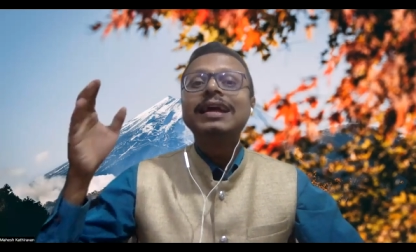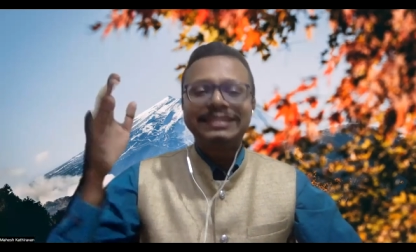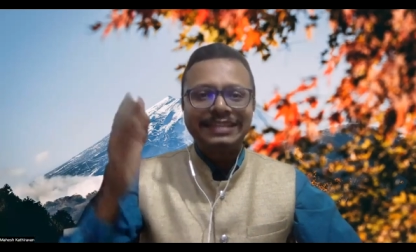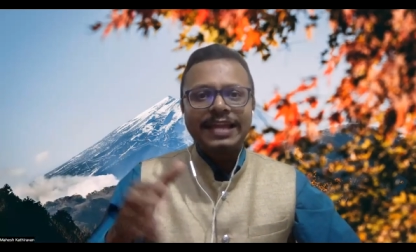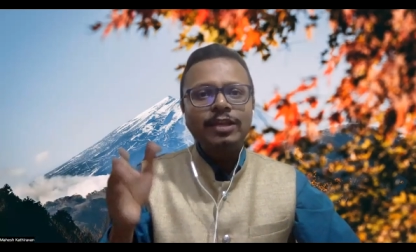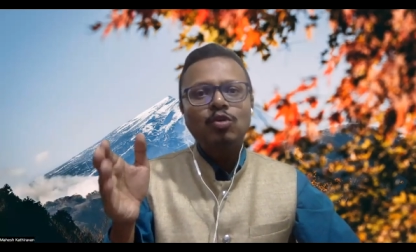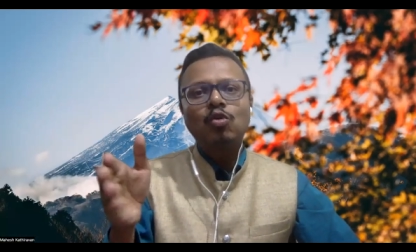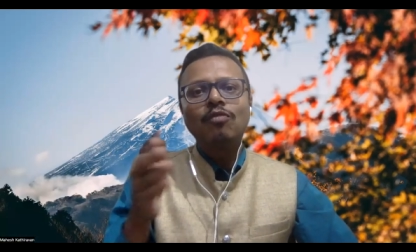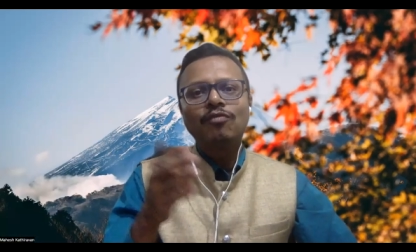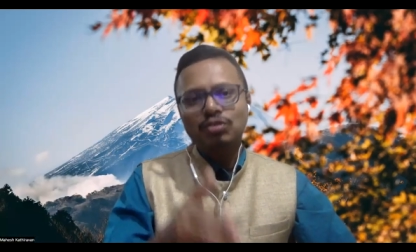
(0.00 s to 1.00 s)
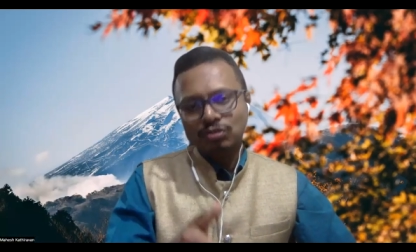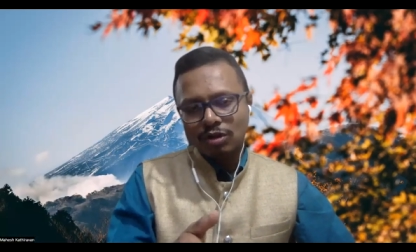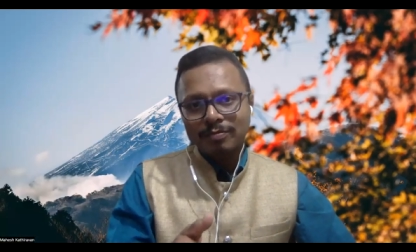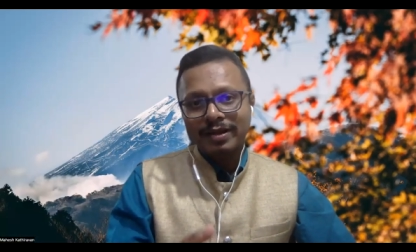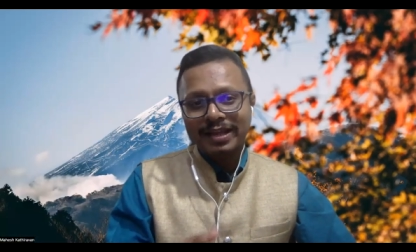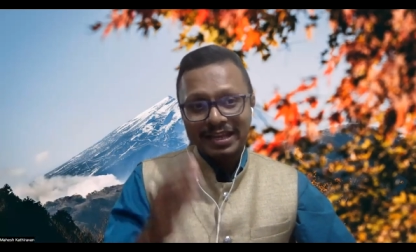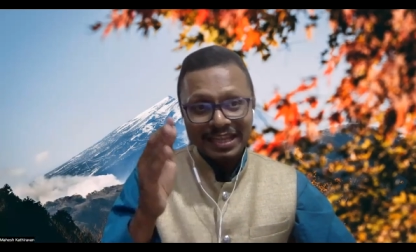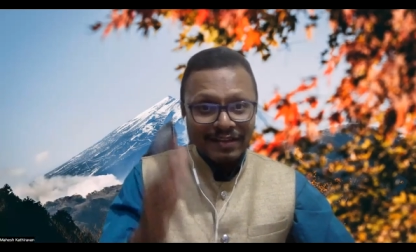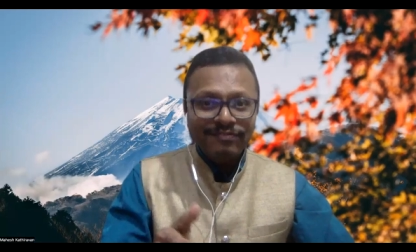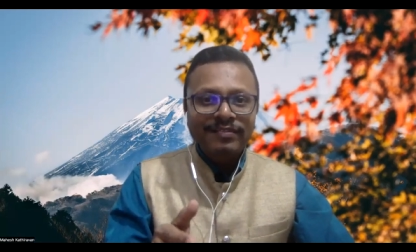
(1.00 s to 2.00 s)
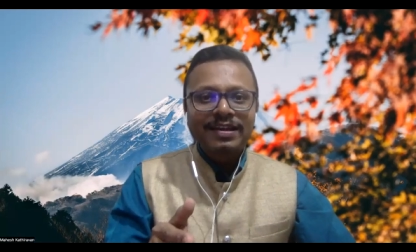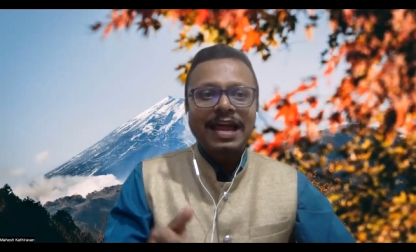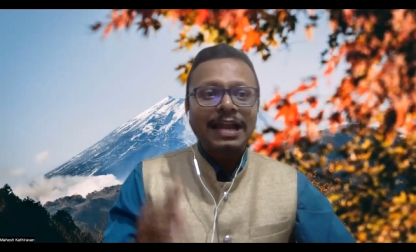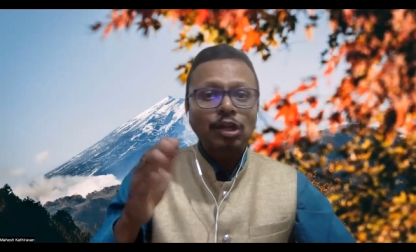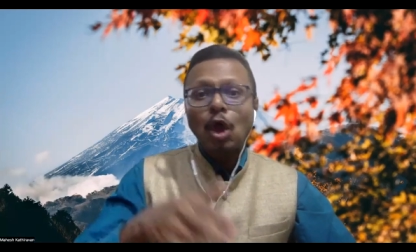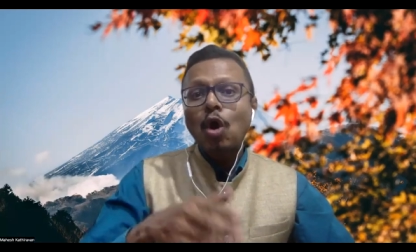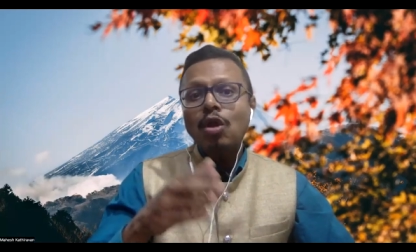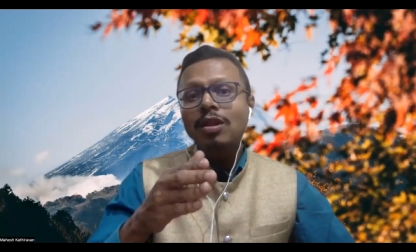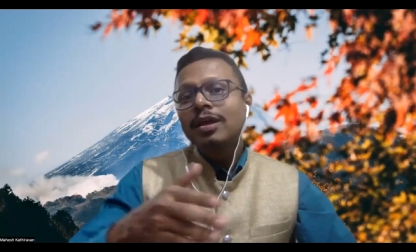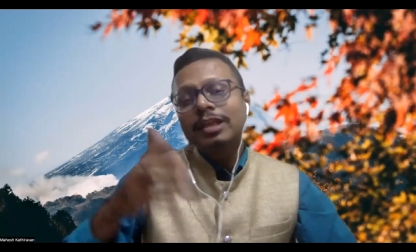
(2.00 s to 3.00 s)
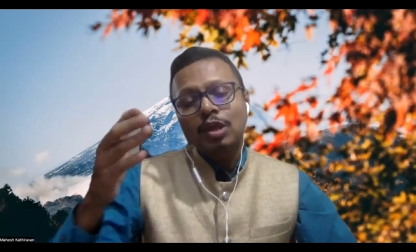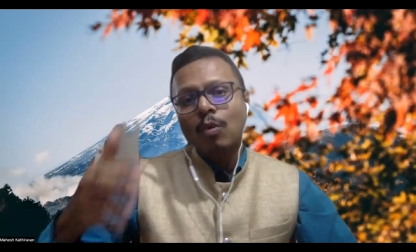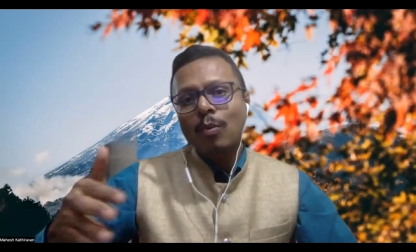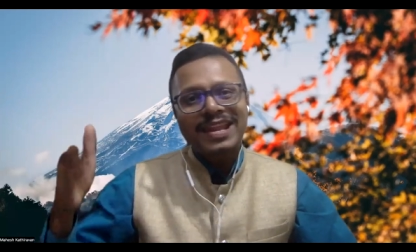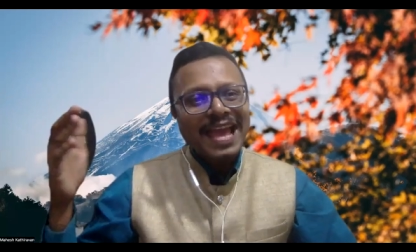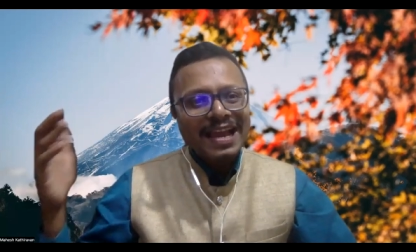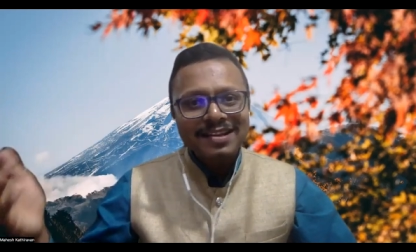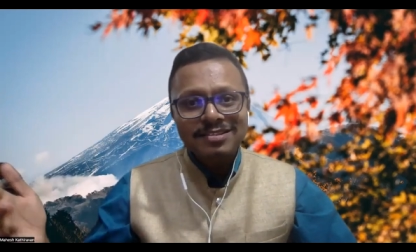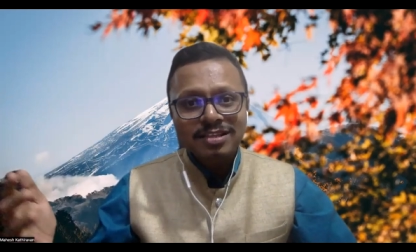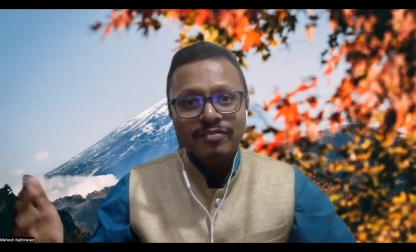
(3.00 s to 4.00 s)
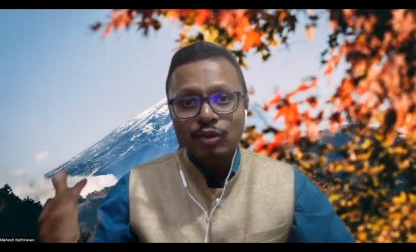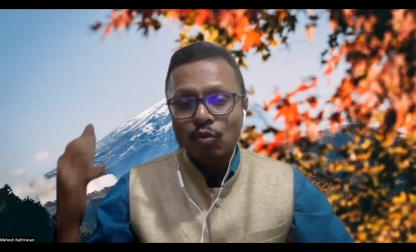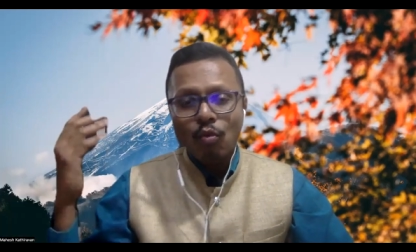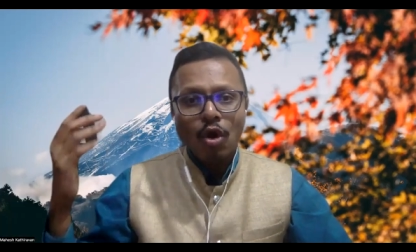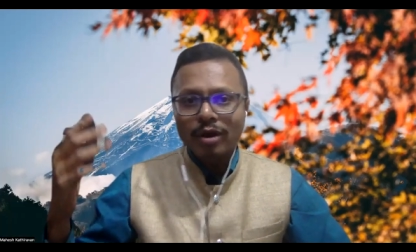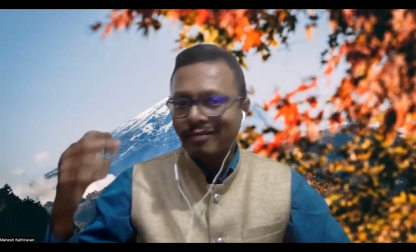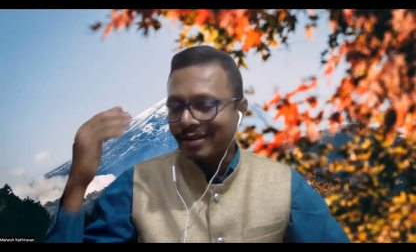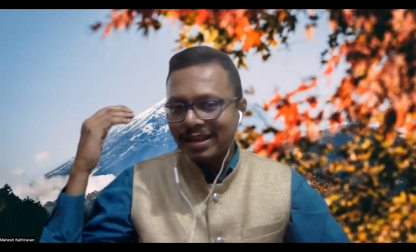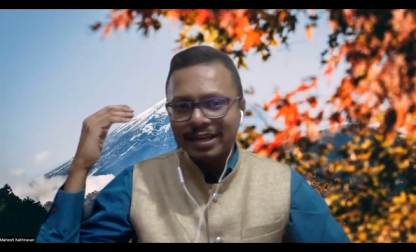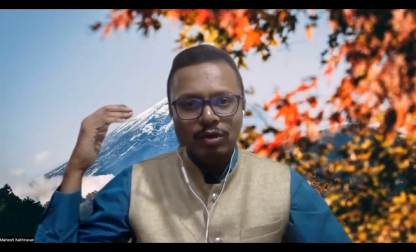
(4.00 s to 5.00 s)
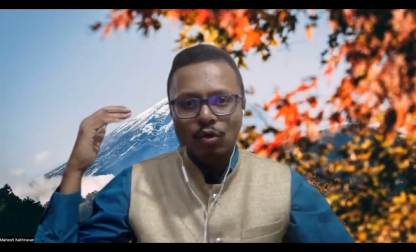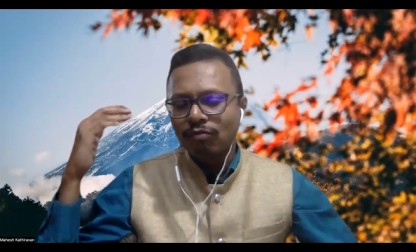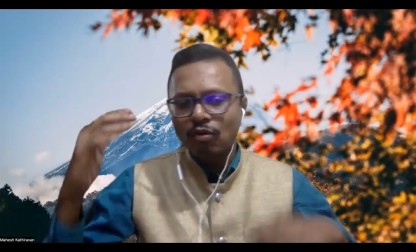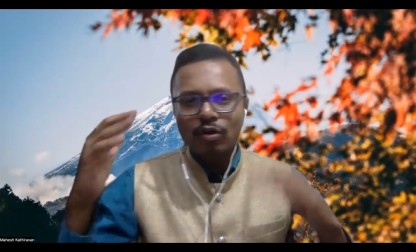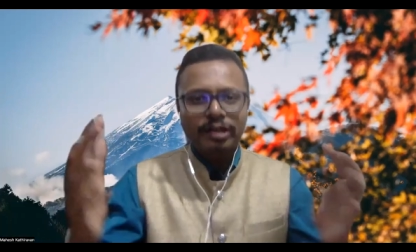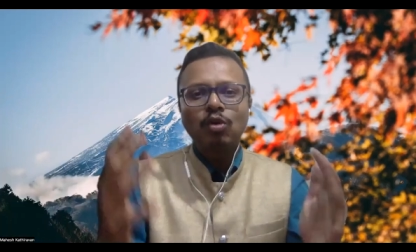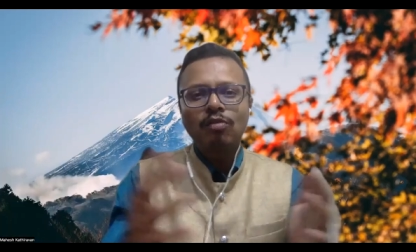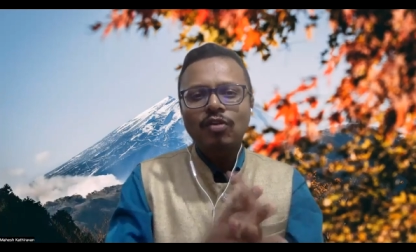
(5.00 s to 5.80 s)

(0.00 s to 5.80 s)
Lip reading: Then you go for stock market. If at all you're very aggressive, you want really go for it,